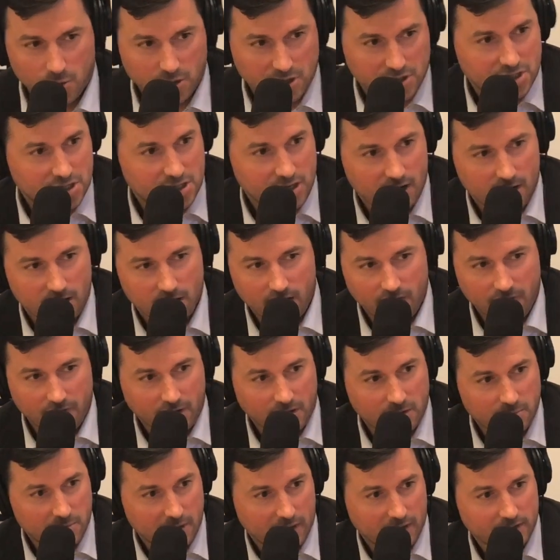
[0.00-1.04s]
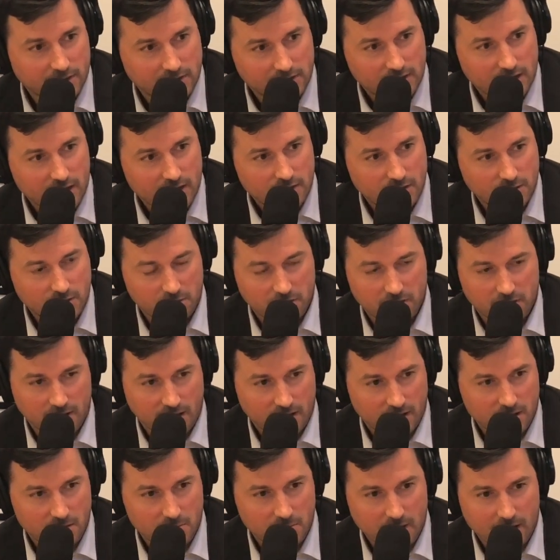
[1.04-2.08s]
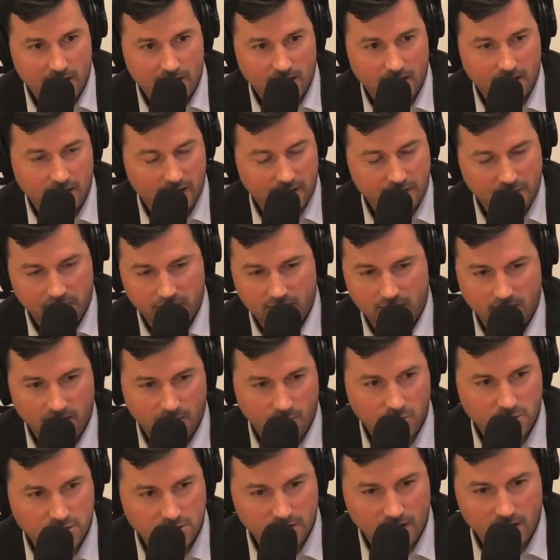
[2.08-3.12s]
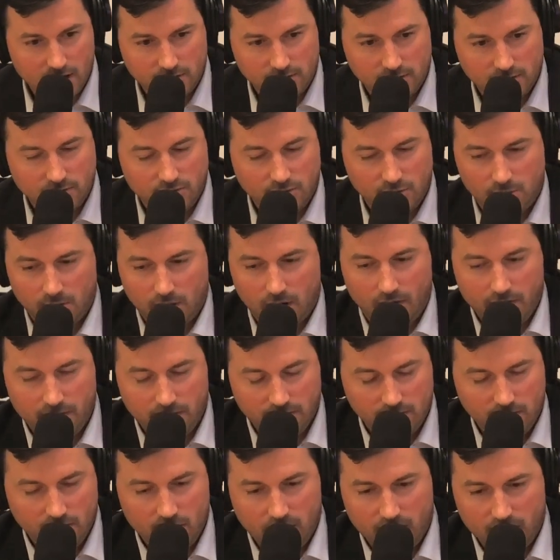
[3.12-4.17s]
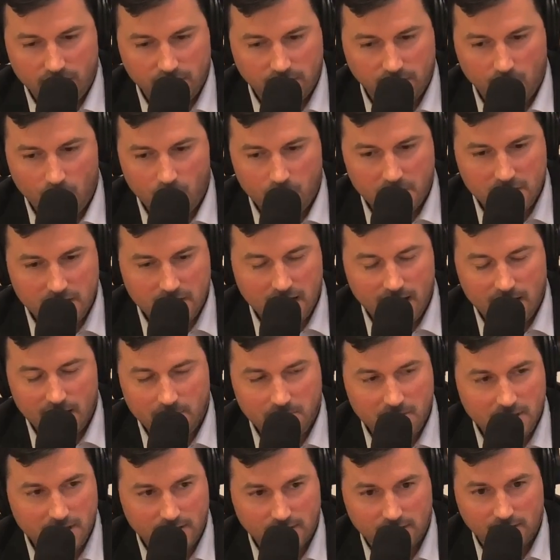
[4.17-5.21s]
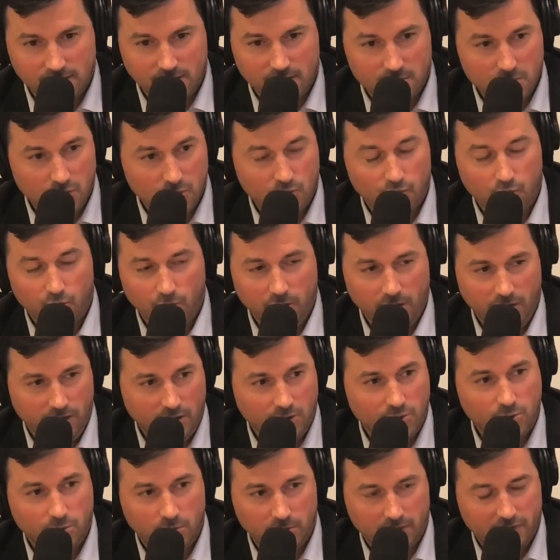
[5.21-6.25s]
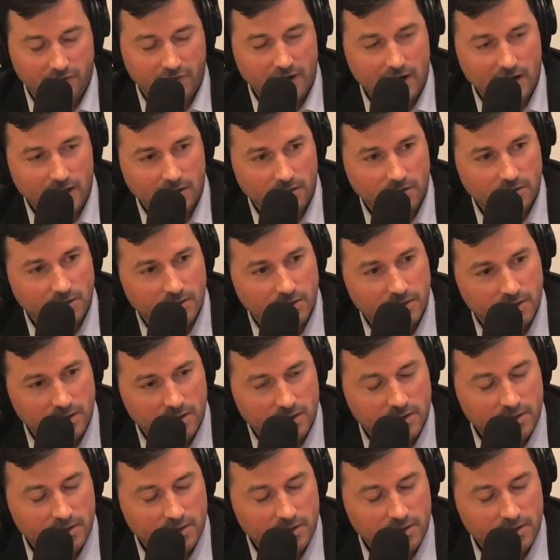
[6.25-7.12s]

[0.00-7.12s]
you want to share on the Capella side that you're thinking about? I think what you guys are doing on this open data piece is going to be really cool to follow.